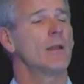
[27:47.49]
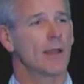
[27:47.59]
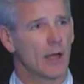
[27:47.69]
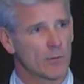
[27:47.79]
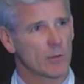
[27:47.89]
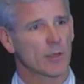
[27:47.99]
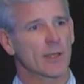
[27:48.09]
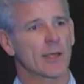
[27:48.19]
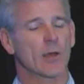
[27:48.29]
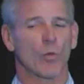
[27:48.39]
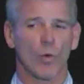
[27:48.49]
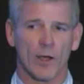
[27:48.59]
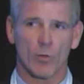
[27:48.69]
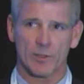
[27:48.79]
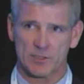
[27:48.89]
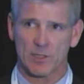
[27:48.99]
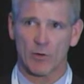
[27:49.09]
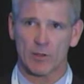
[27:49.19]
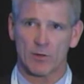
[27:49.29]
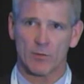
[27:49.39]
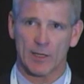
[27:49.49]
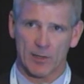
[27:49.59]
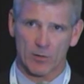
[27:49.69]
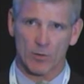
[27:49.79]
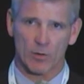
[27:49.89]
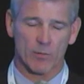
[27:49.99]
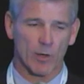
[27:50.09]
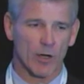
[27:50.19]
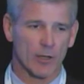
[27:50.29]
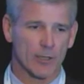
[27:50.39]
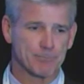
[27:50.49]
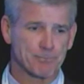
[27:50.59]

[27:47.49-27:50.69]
Now they're looking at, why don't we just go ahead and do that here in North America?